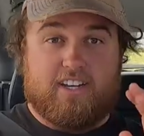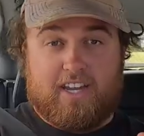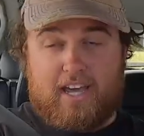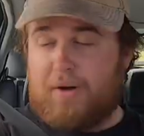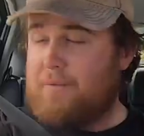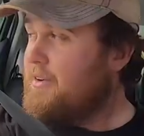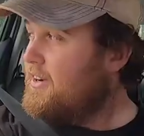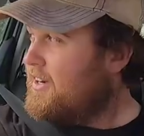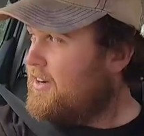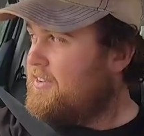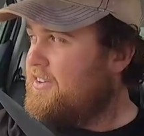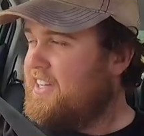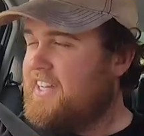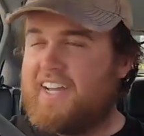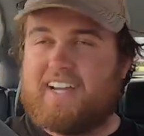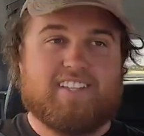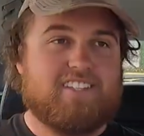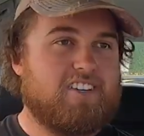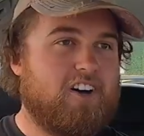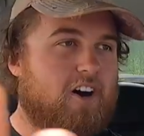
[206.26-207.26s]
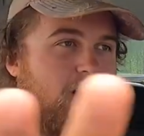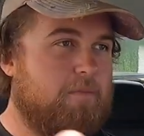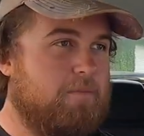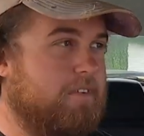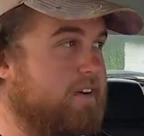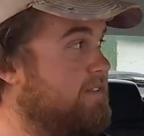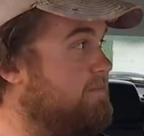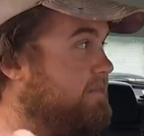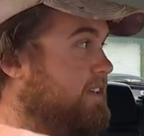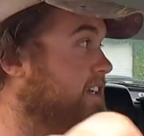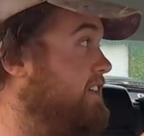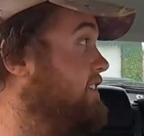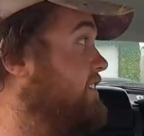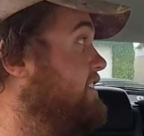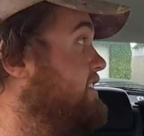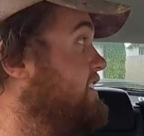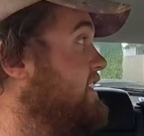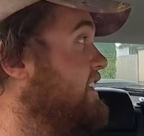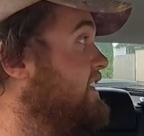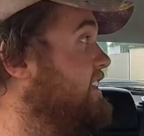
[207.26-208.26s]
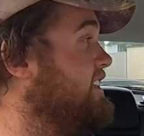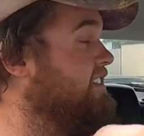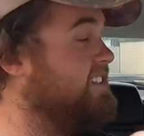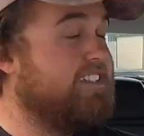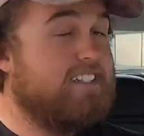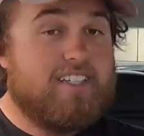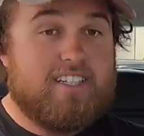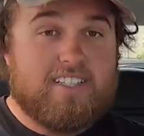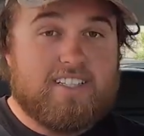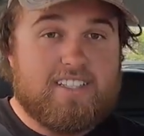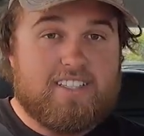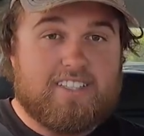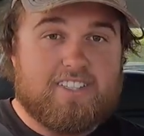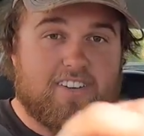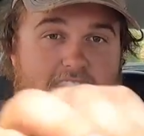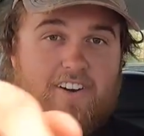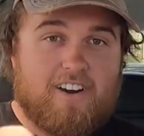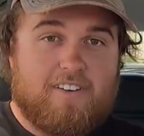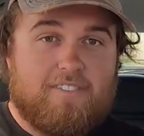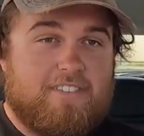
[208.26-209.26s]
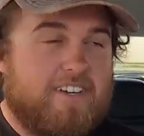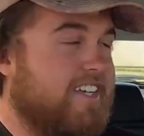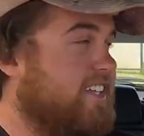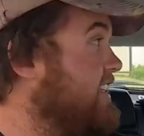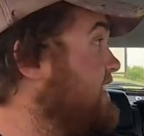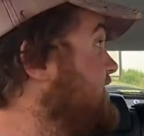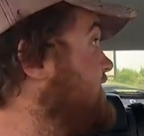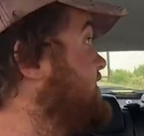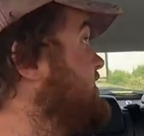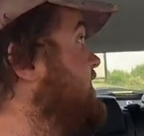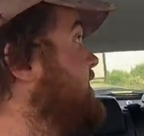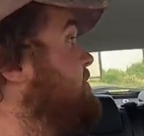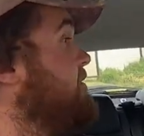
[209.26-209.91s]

Now we're going to get Tom because it is nearly time. Hey, that's